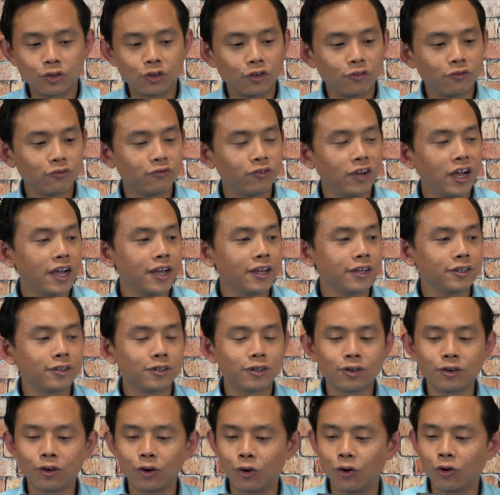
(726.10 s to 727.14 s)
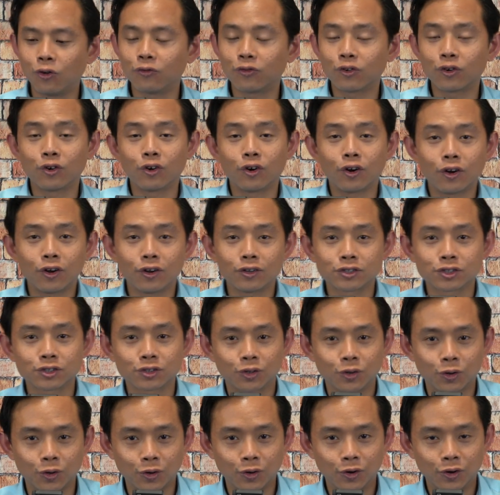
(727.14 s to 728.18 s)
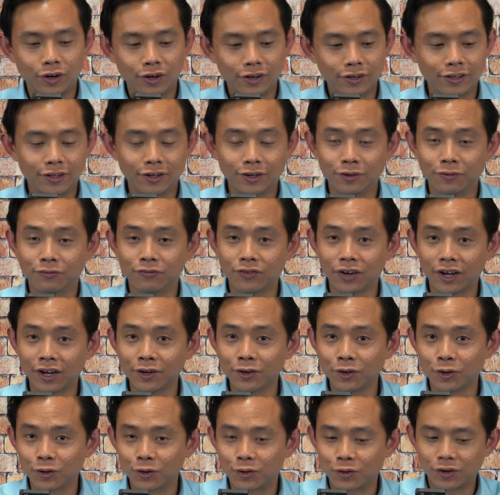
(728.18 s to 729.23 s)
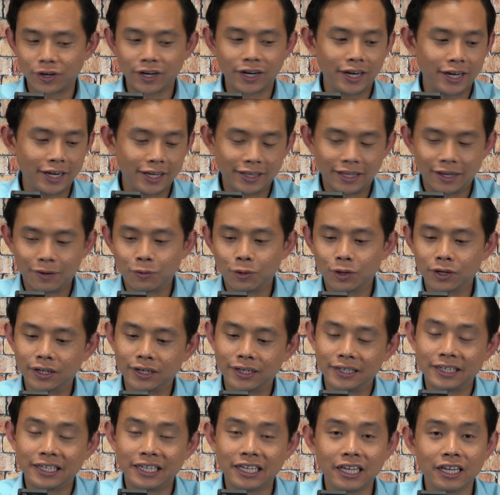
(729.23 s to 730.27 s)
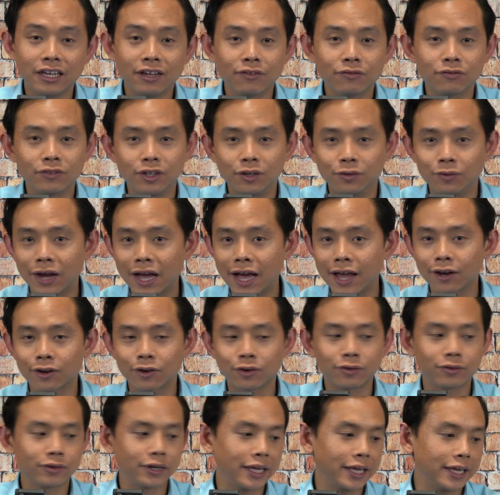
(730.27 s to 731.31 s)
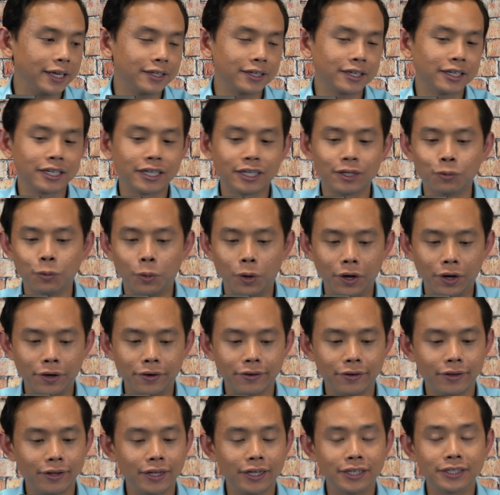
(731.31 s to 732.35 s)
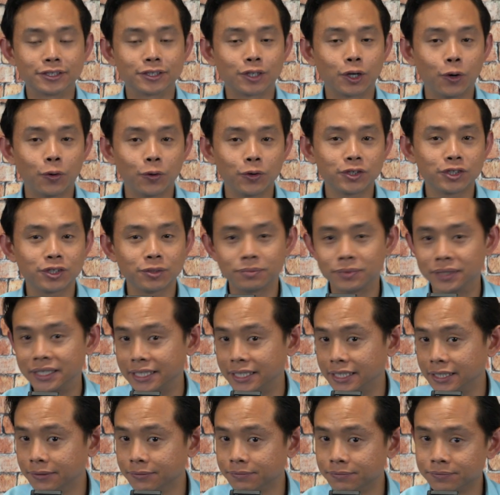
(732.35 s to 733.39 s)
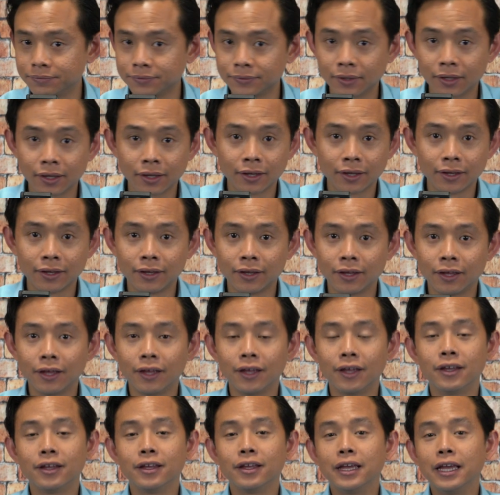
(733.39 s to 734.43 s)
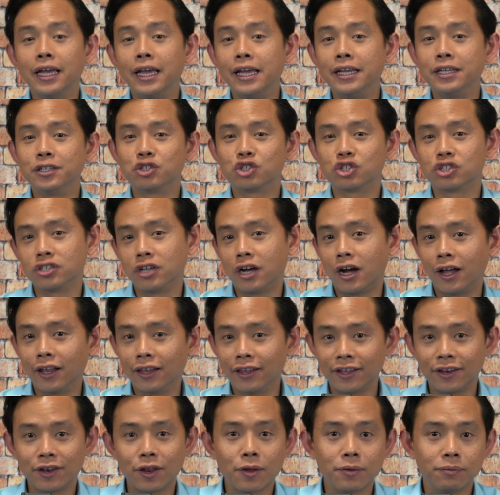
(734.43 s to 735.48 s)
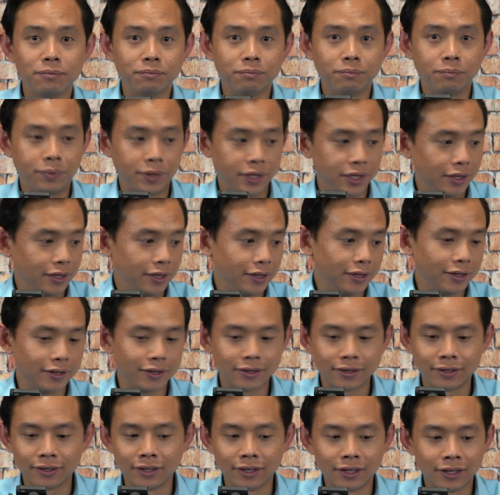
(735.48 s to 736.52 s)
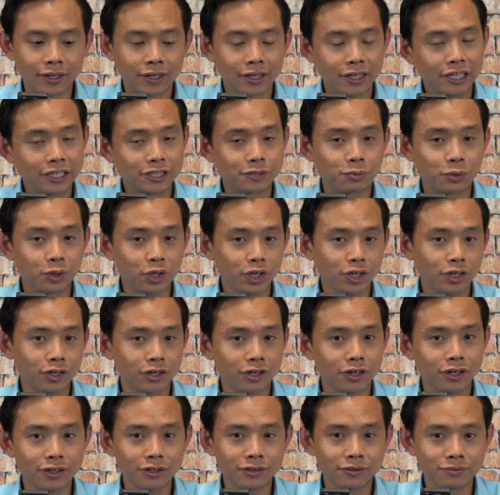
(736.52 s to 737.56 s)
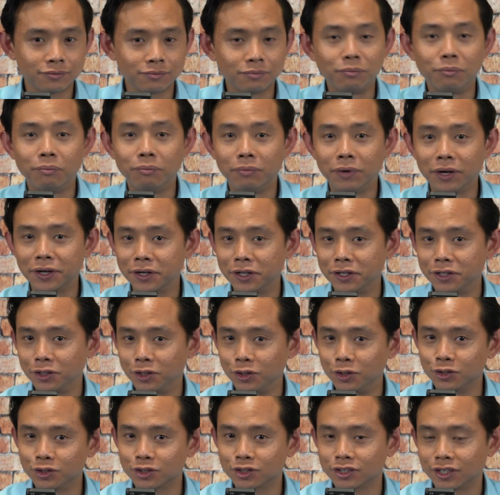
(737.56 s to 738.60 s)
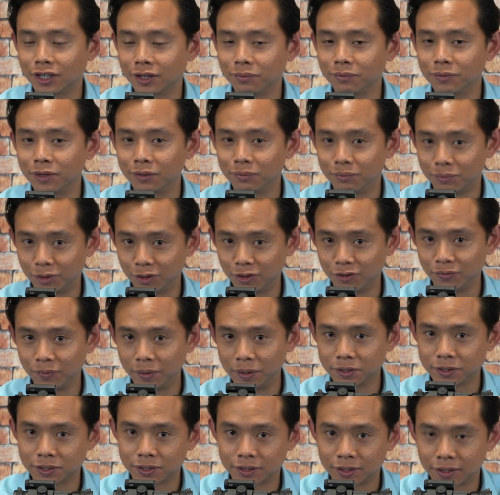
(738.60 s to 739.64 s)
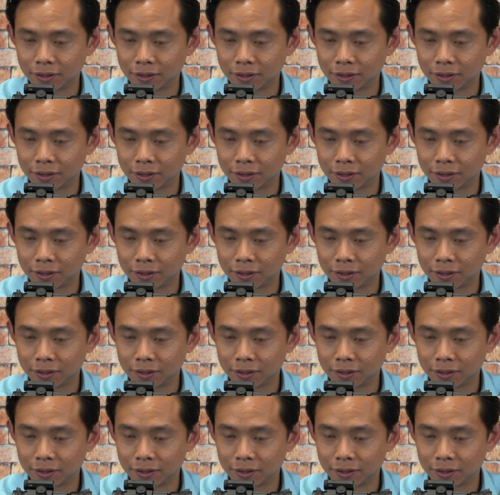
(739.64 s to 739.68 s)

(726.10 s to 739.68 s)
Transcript: the final overall score, the final grade that we're gonna give the Radikal NK1 is going to be a solid B. It's pretty good, but could use some improvements.